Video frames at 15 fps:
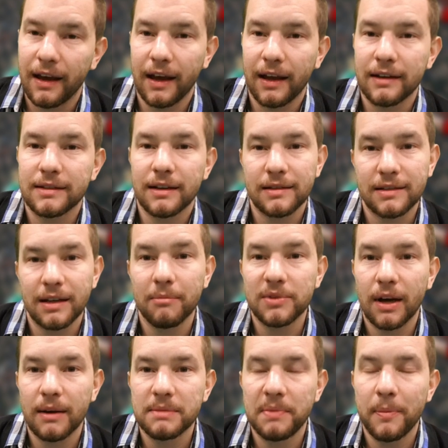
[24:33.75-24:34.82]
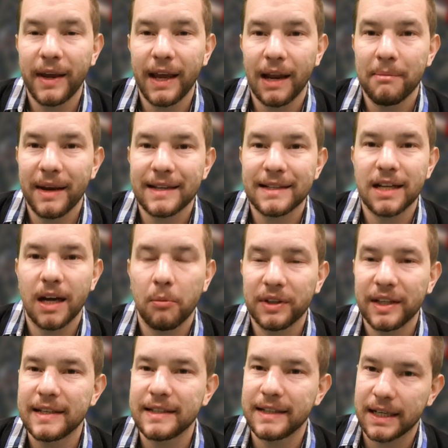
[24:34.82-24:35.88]
and sometimes people get it mixed up with
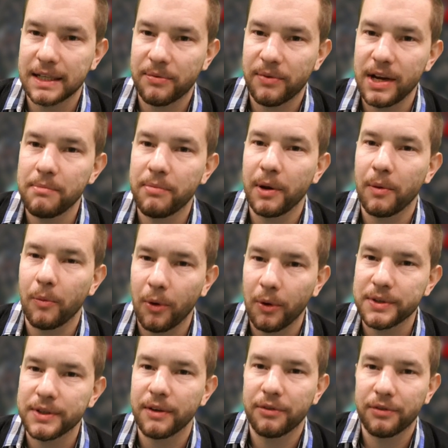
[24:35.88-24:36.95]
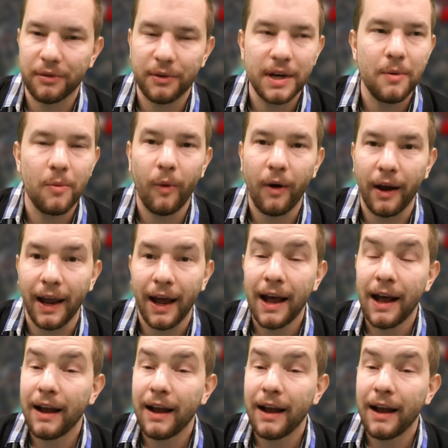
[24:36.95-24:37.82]
the 6-3, but it was 3-1.